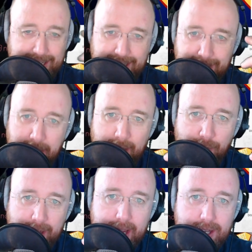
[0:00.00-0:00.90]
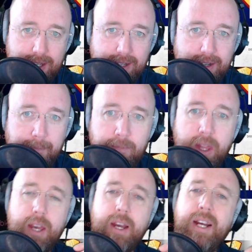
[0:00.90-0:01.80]
in my face.
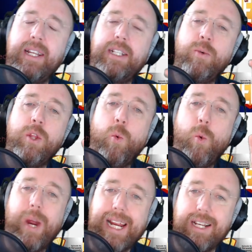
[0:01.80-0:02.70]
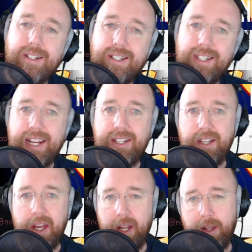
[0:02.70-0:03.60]
That's when the weight sets
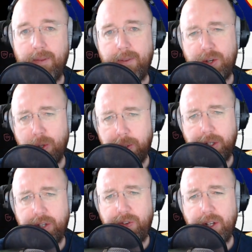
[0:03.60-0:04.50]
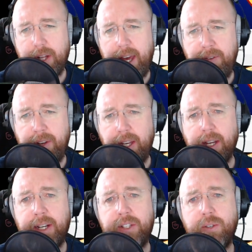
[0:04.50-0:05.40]
in. The shoulders feel heavy.
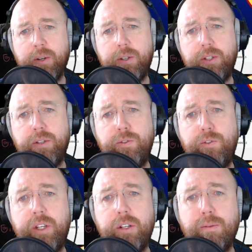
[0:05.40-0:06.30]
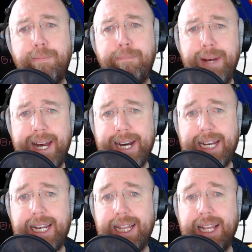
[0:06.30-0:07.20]
I start to feel
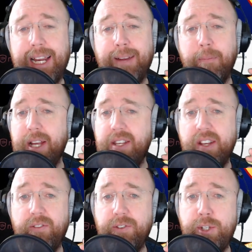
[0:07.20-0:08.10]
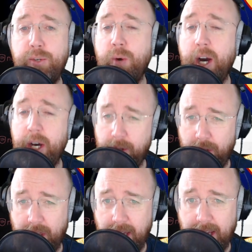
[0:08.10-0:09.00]
bad letting myself do other
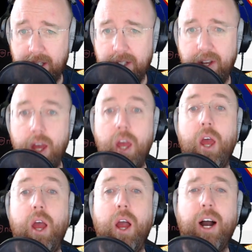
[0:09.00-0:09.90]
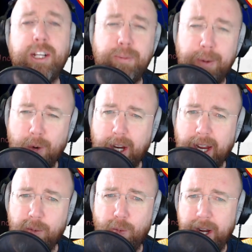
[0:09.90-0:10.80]
things. I should be
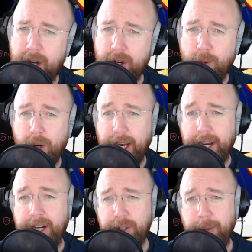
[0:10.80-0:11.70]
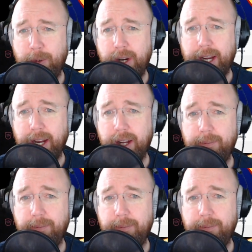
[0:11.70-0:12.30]
working. Why aren't I working? I should be working.